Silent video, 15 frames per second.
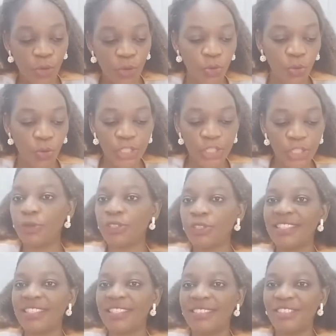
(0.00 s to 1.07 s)
which
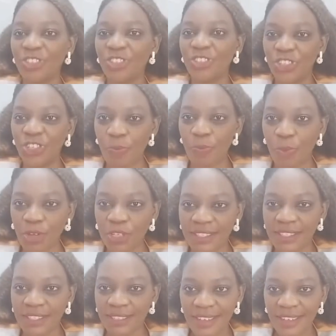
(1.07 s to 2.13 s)
posts should you
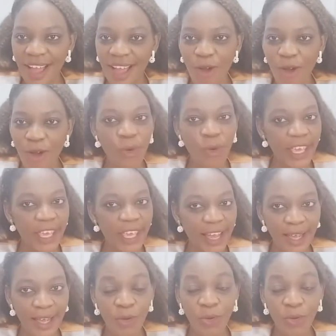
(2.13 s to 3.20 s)
post,
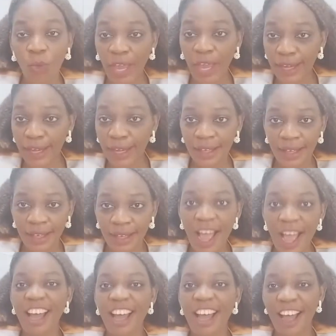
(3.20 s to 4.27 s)
where, when,
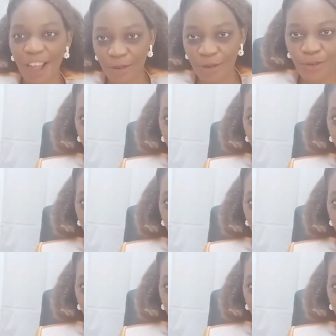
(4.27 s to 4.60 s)
and how.